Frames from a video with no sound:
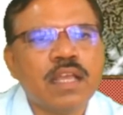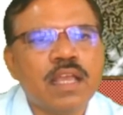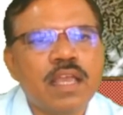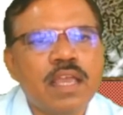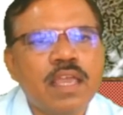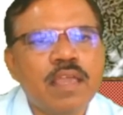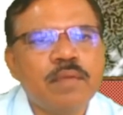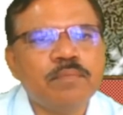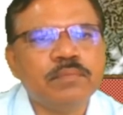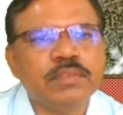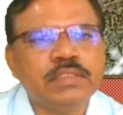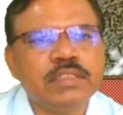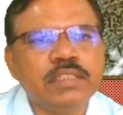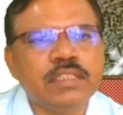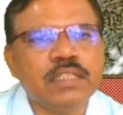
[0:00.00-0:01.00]

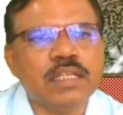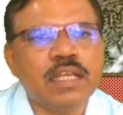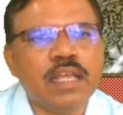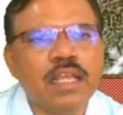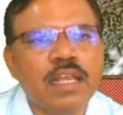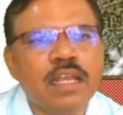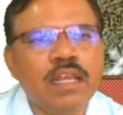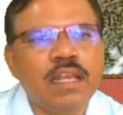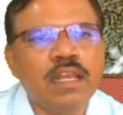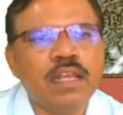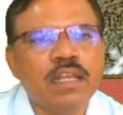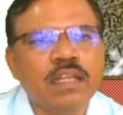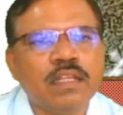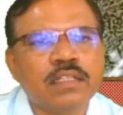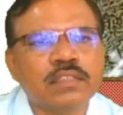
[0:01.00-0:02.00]
mgl
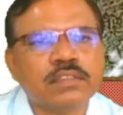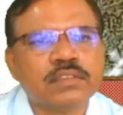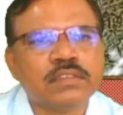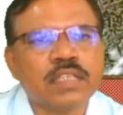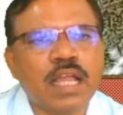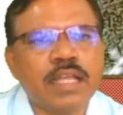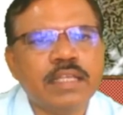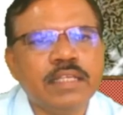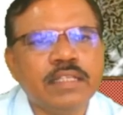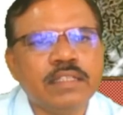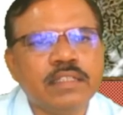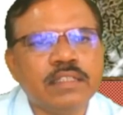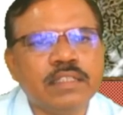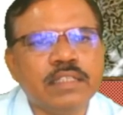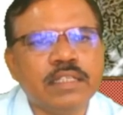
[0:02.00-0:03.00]

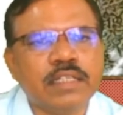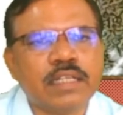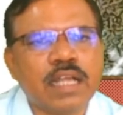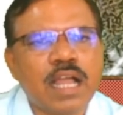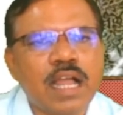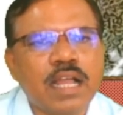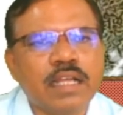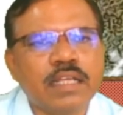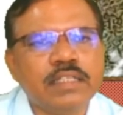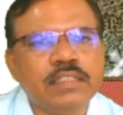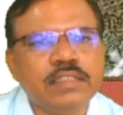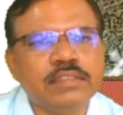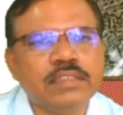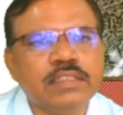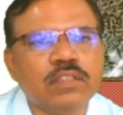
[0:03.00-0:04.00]
sin theta
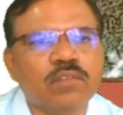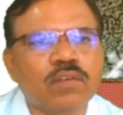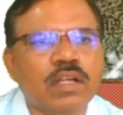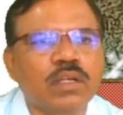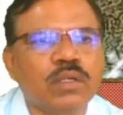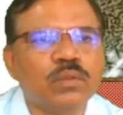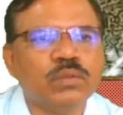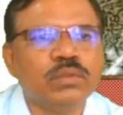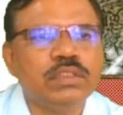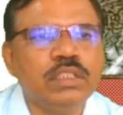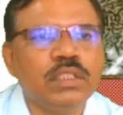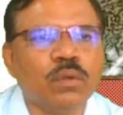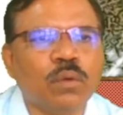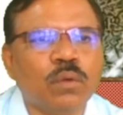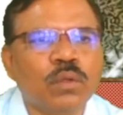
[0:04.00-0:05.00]
is equal to
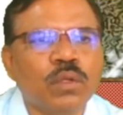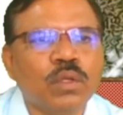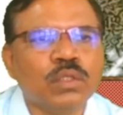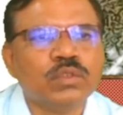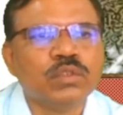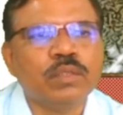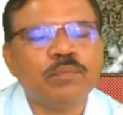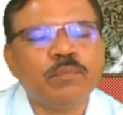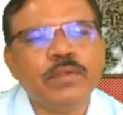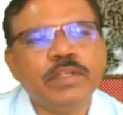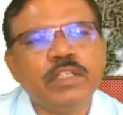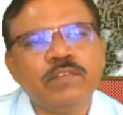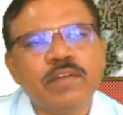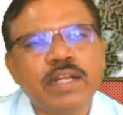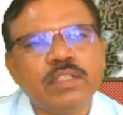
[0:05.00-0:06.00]
0. So if we
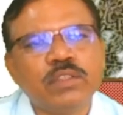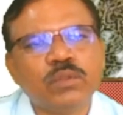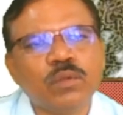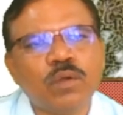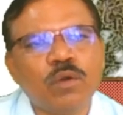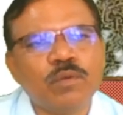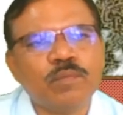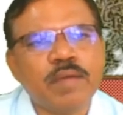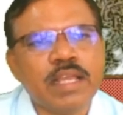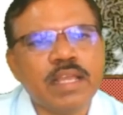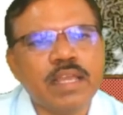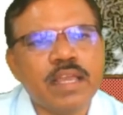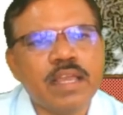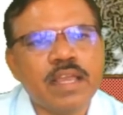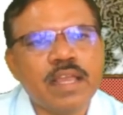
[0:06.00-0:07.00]
divide throughout
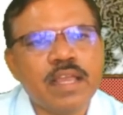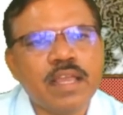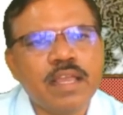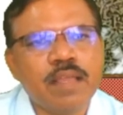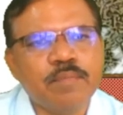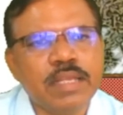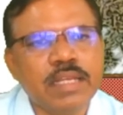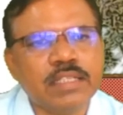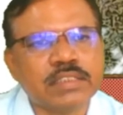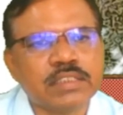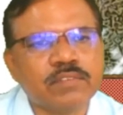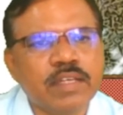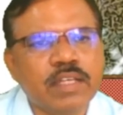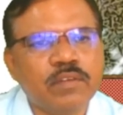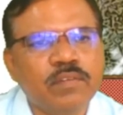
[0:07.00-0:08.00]
by ml
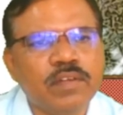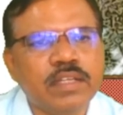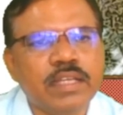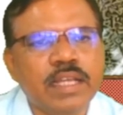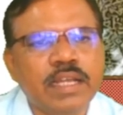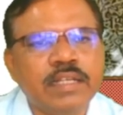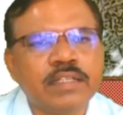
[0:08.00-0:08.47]
square, we will get